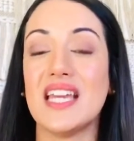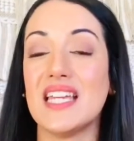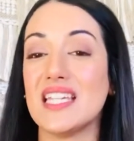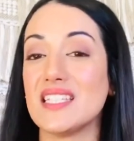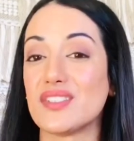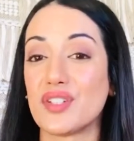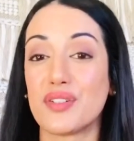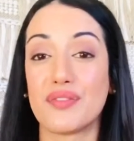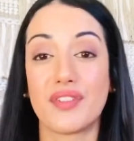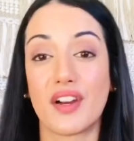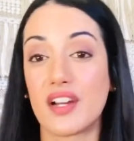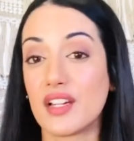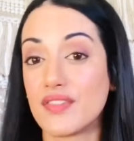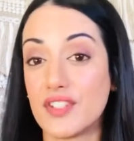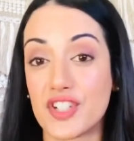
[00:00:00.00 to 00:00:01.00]
is not a
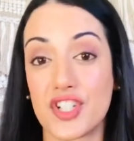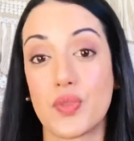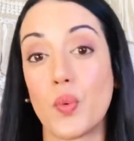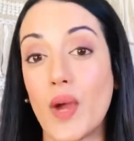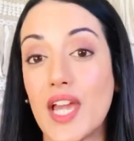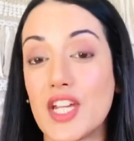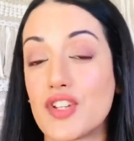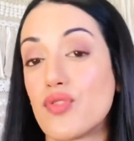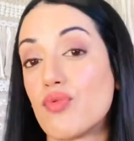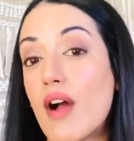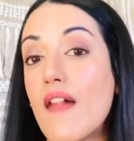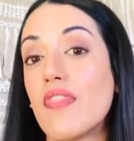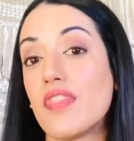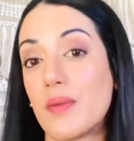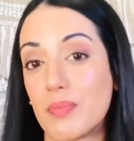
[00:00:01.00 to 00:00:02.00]
very efficient way to
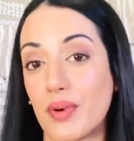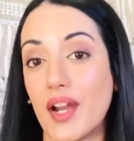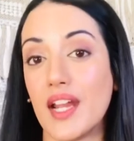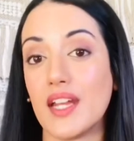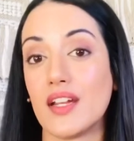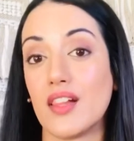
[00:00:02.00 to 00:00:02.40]
run the brain